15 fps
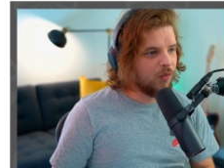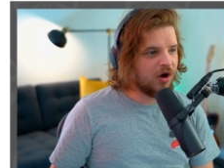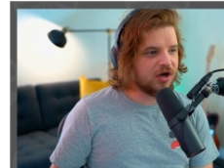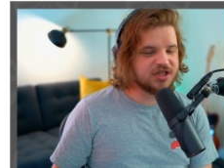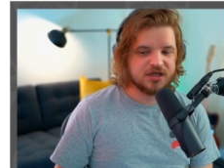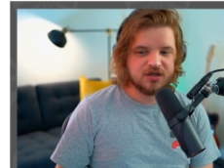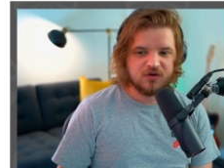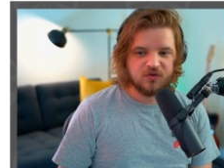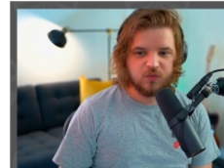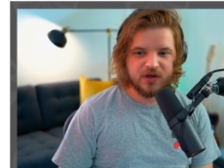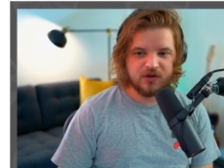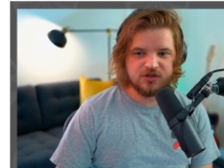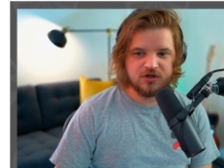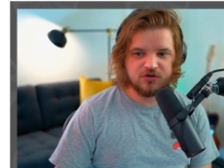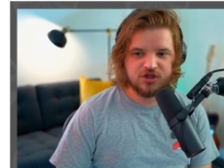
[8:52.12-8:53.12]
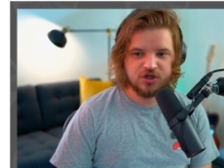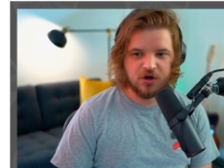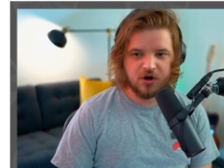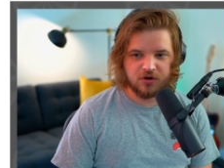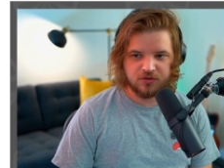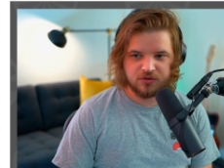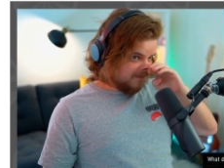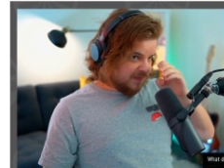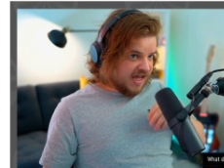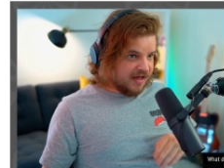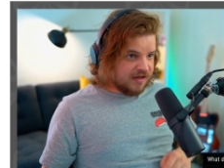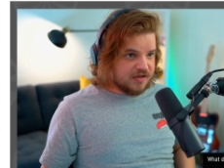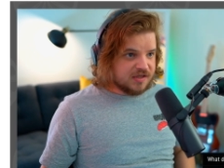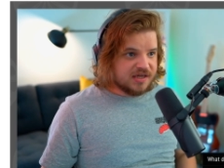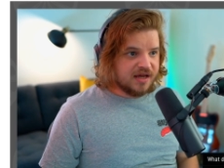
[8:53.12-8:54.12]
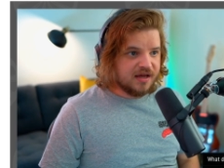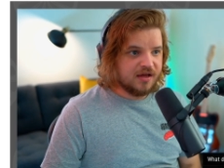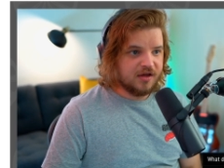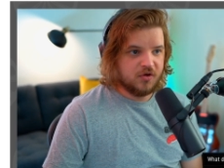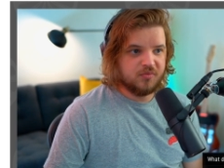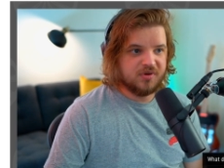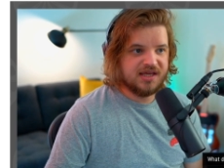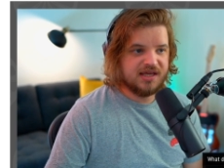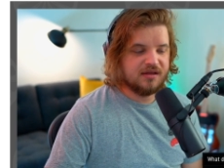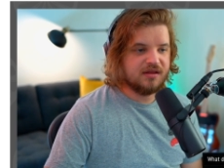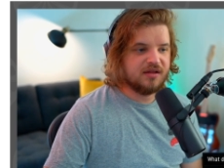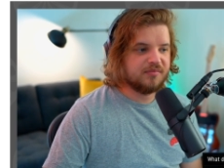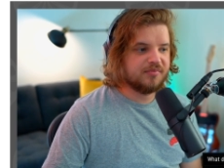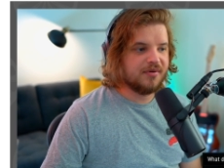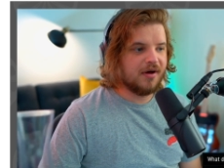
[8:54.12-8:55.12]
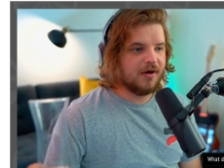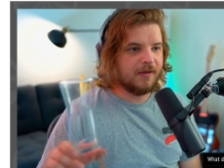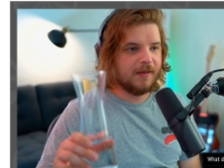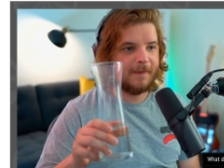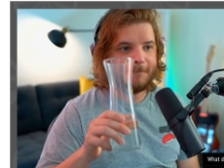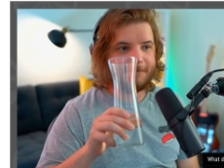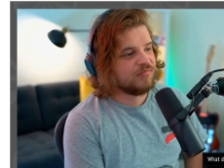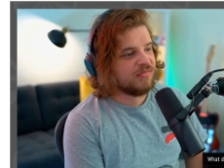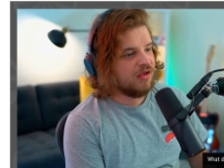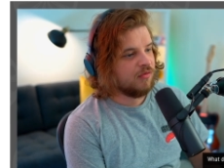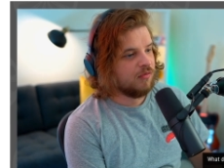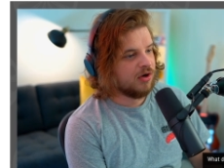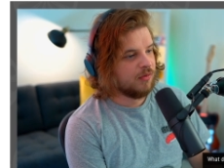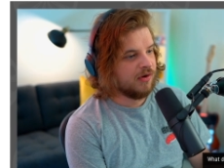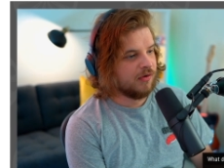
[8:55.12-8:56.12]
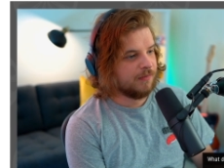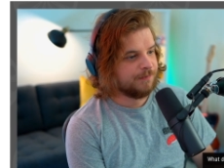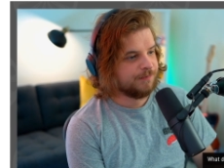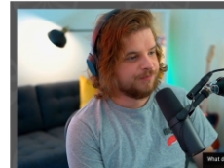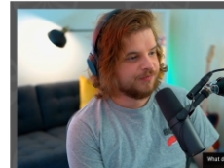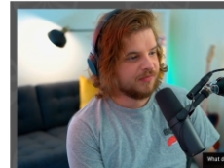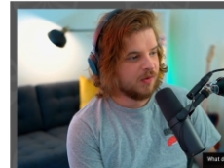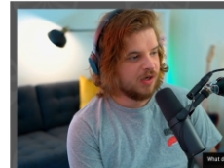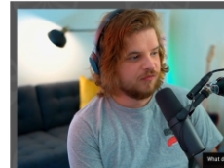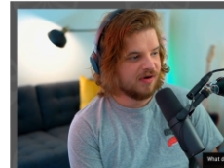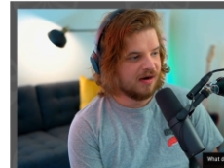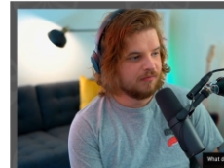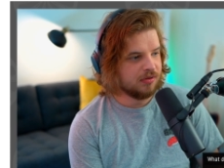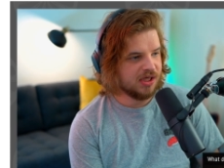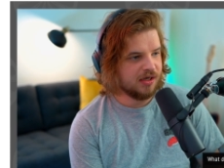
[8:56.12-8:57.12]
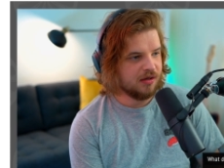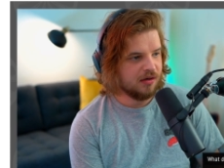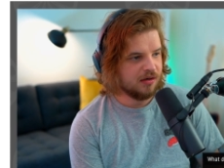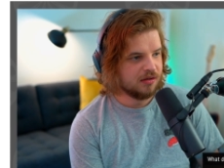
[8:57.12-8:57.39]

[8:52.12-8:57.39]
What will you do? And begin the poll. What are we doing? we rumbling?